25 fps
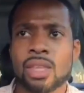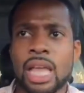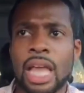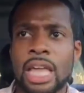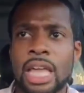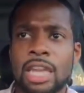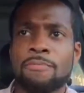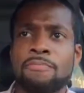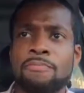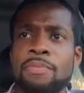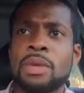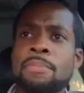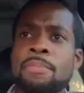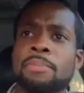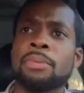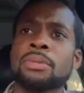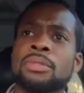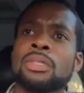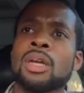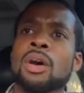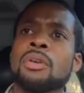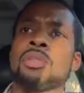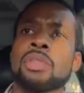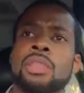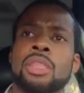And if people
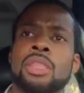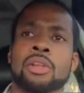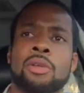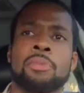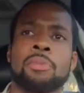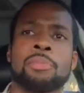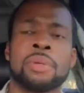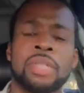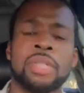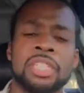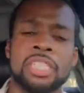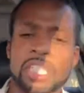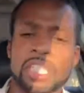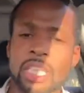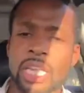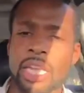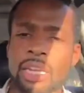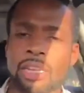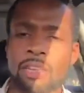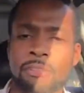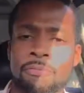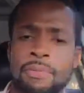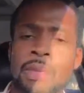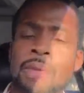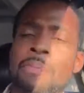know that they're
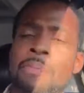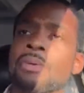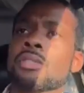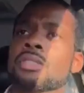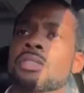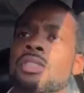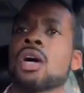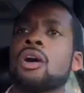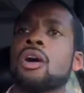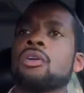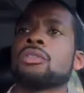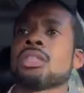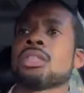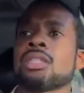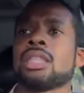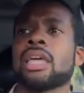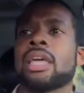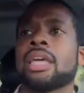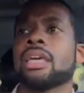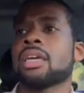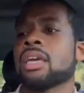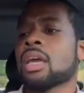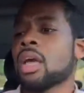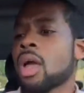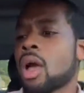appreciated, if people know that
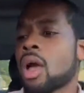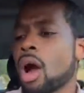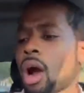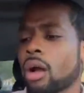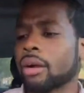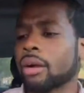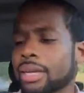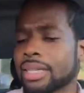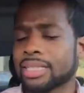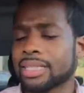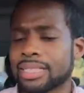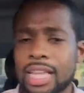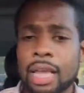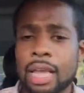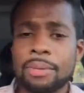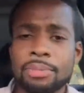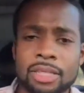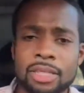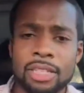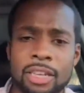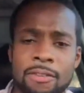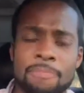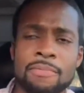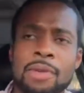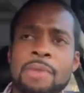they are
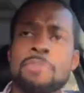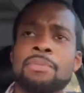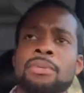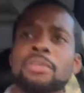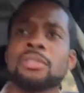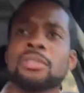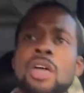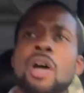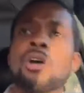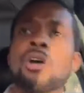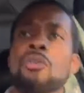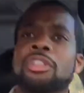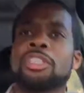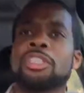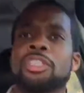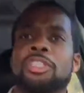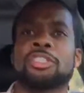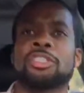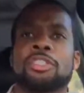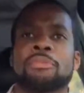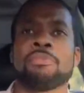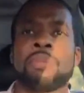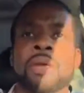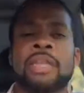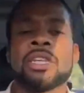accepted, if people know that
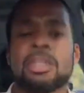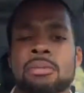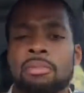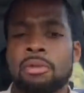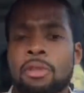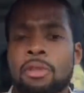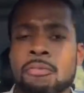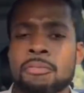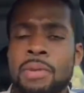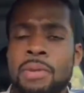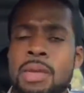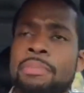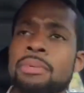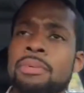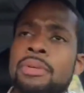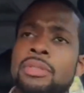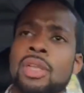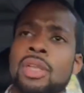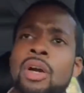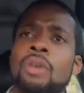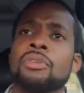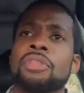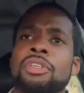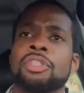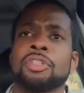you're dependable, if people
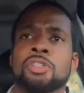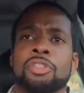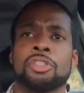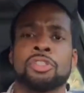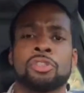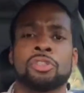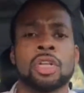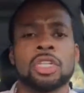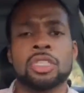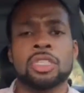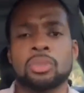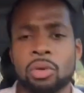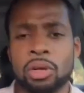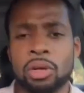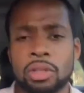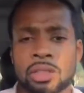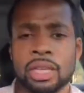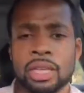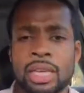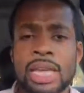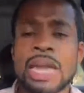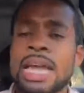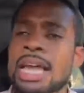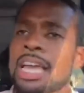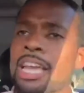know that you're
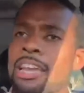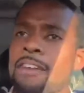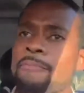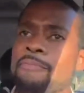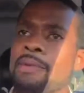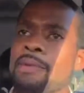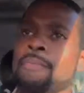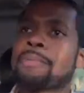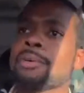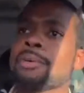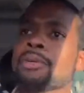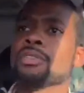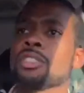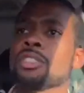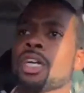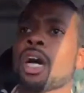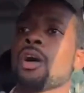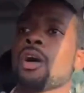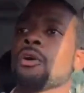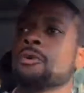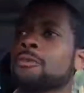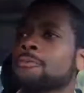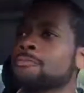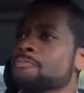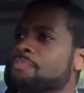trustworthy, if people
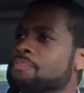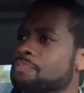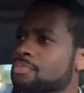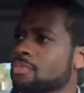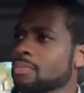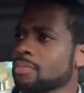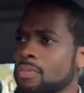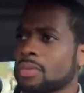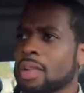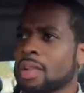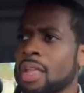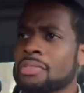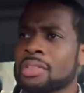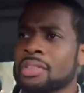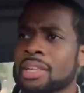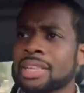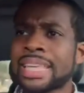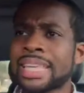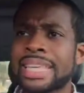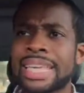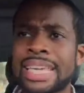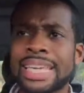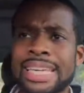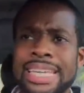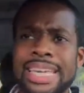know that
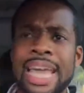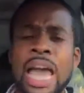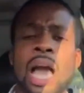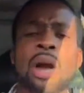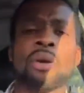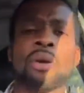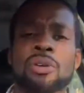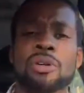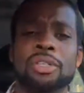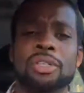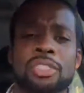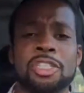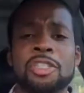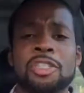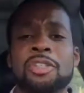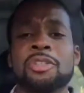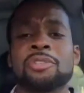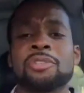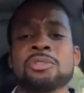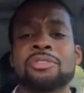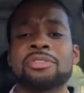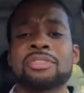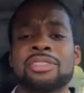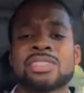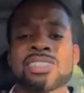they can count on
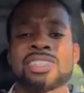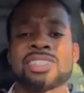you,